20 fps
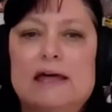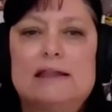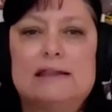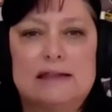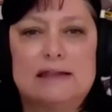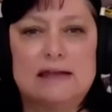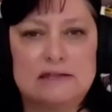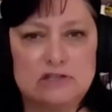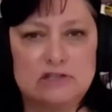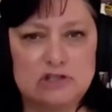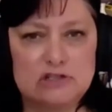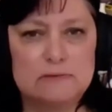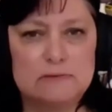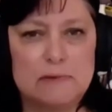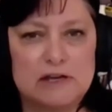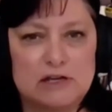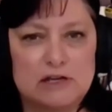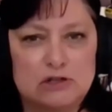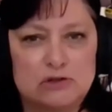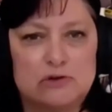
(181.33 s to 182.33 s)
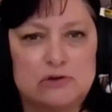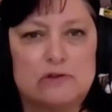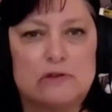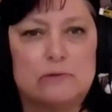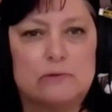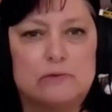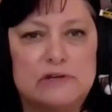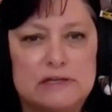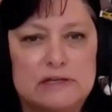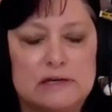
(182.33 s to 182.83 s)
let's just make sure
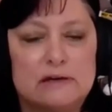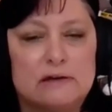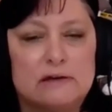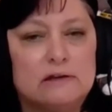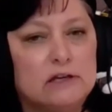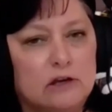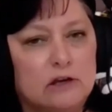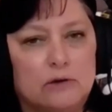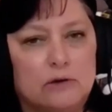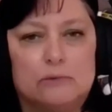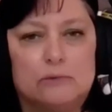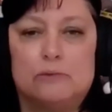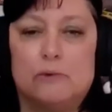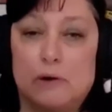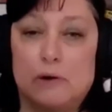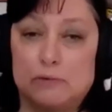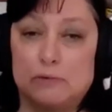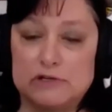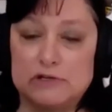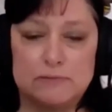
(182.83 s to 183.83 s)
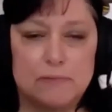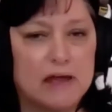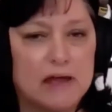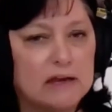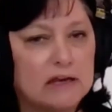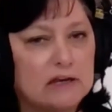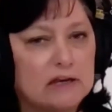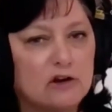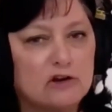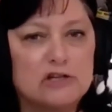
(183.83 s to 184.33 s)
that we, you know, while we're
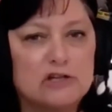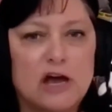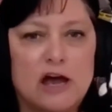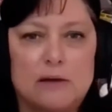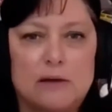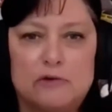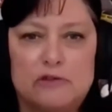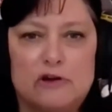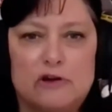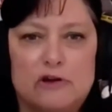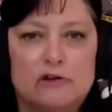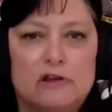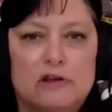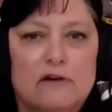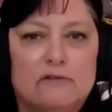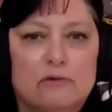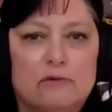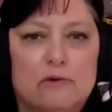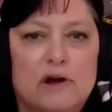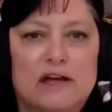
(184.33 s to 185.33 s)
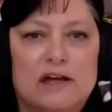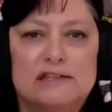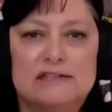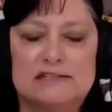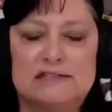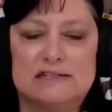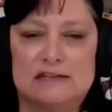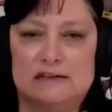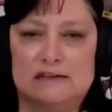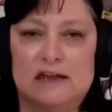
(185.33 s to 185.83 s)
spending our time with our loved
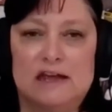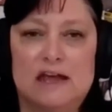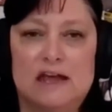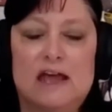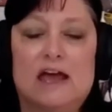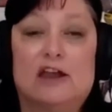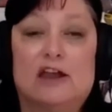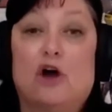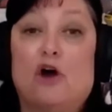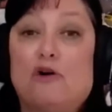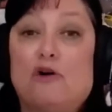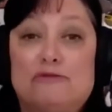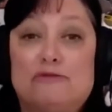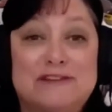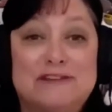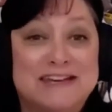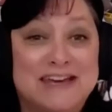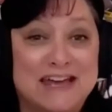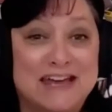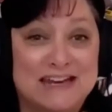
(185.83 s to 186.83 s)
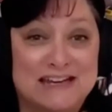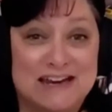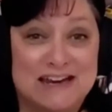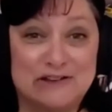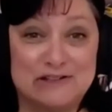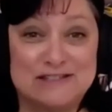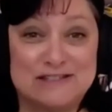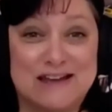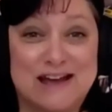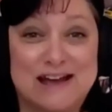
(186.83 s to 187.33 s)
ones and hopefully getting
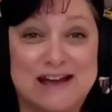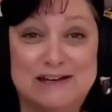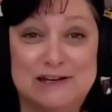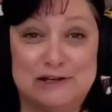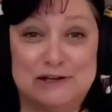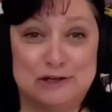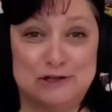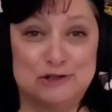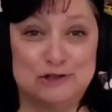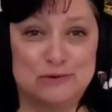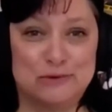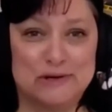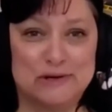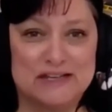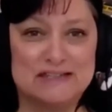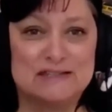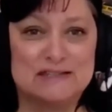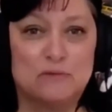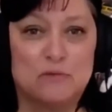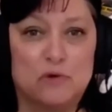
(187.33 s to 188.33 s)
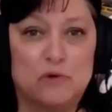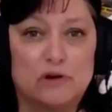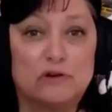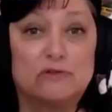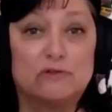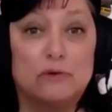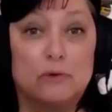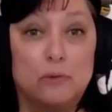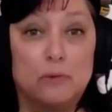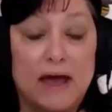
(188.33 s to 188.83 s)
outside and enjoying some
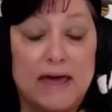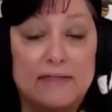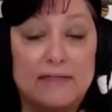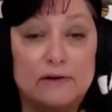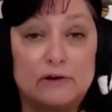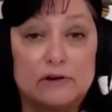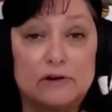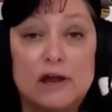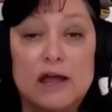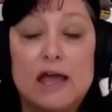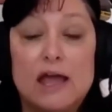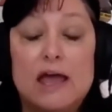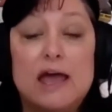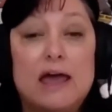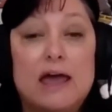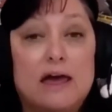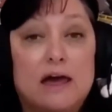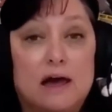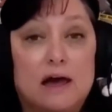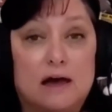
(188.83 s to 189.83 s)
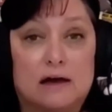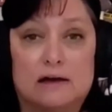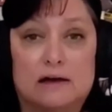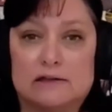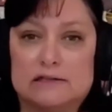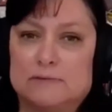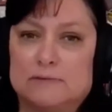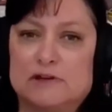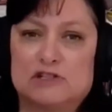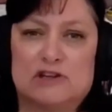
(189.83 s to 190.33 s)
wonderful weather,
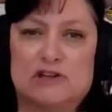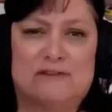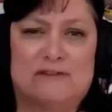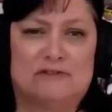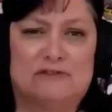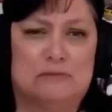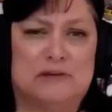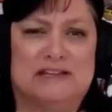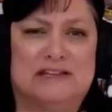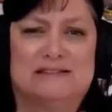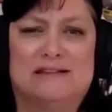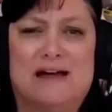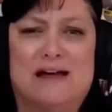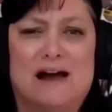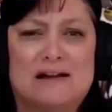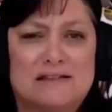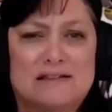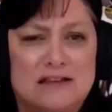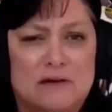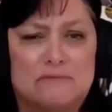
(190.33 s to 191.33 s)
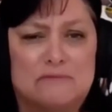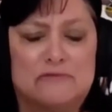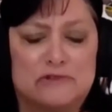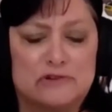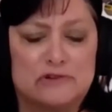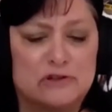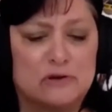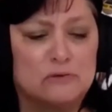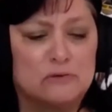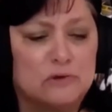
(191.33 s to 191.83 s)
especially after being locked up for
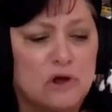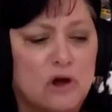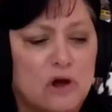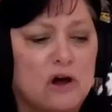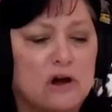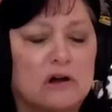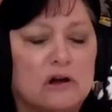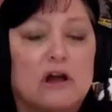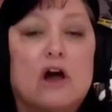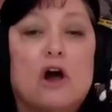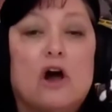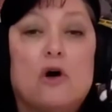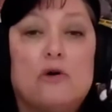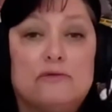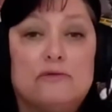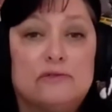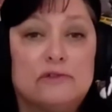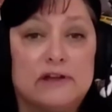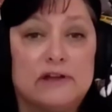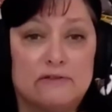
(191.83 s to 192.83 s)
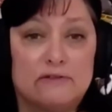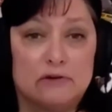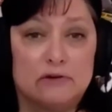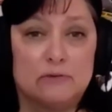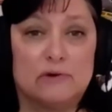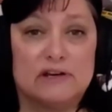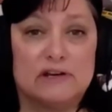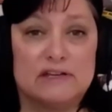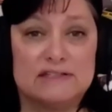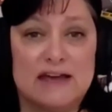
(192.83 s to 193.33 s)
so long, hopefully
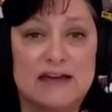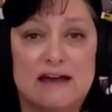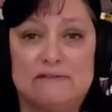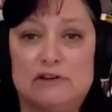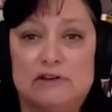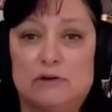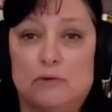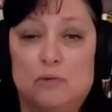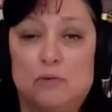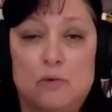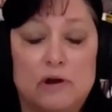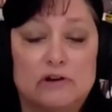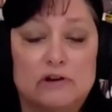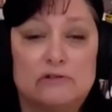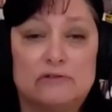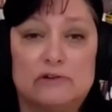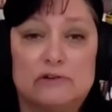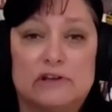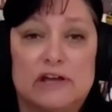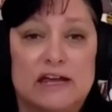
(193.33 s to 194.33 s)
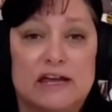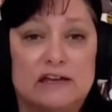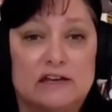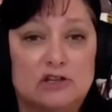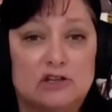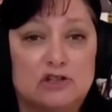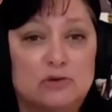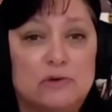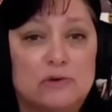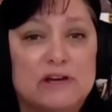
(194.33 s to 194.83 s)
everyone is having a wonderful day and
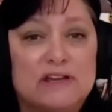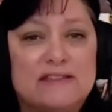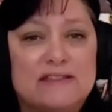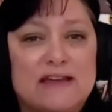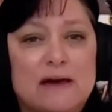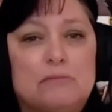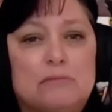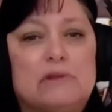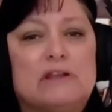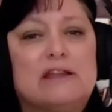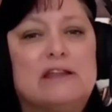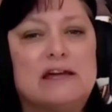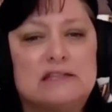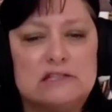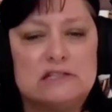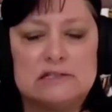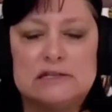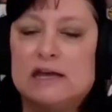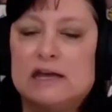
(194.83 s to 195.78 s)
enjoying that. But let's